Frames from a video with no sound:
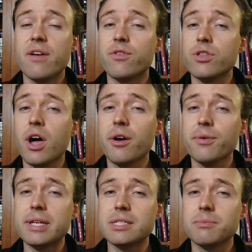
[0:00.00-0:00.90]
If you're not
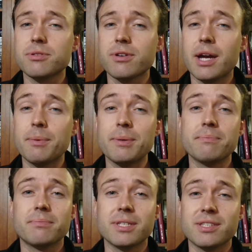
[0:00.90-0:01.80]
already a subscriber,
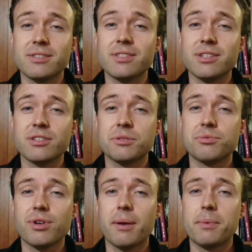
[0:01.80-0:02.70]
please consider
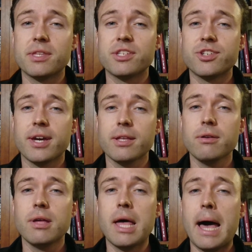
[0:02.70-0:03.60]
subscribing to the
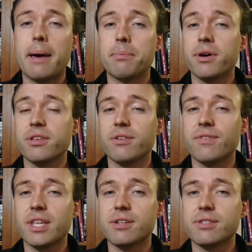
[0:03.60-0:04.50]
channel. I put new
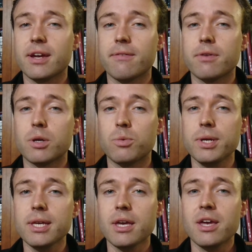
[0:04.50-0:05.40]
videos every
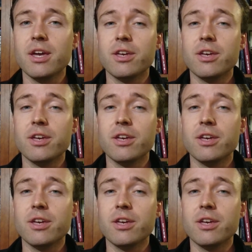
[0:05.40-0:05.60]
week.